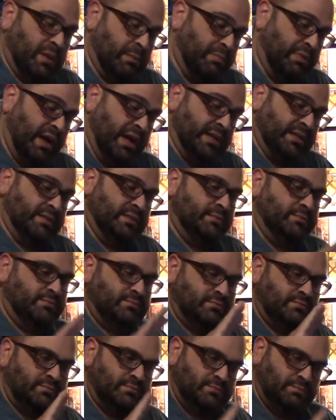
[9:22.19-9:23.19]
But
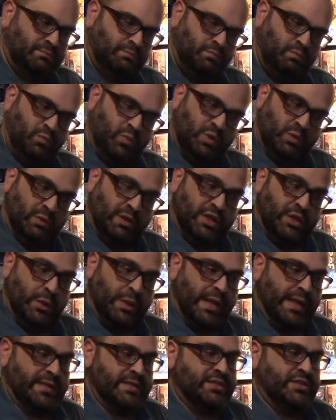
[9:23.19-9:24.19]
when you
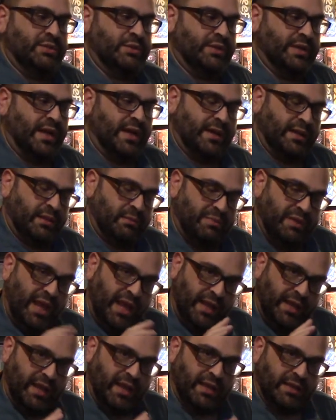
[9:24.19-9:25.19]
get to kind of the
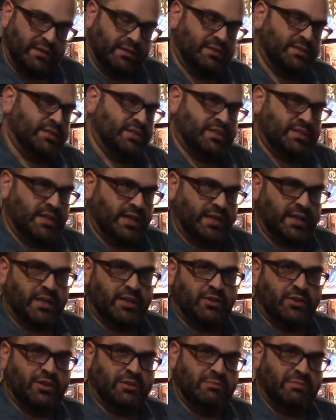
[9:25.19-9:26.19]
back end, just like a
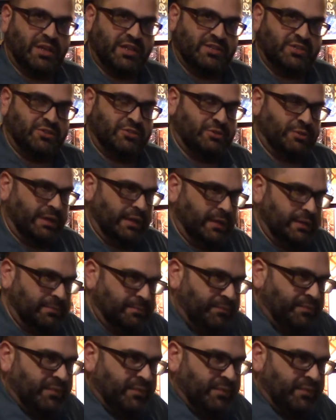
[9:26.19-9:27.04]
good mixed drink,